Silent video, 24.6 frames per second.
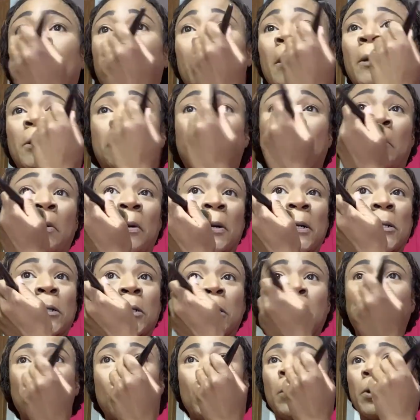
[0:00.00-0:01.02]
and she wanted
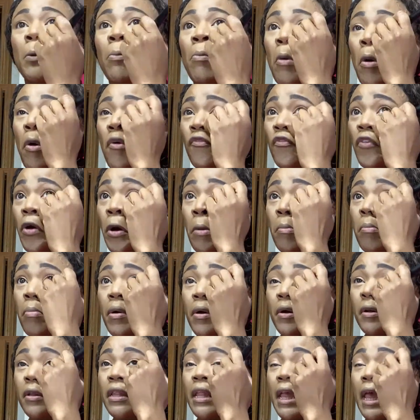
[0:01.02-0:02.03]
to go on the boat for her
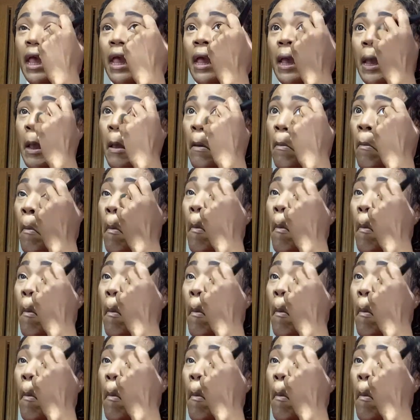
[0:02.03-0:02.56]
birthday.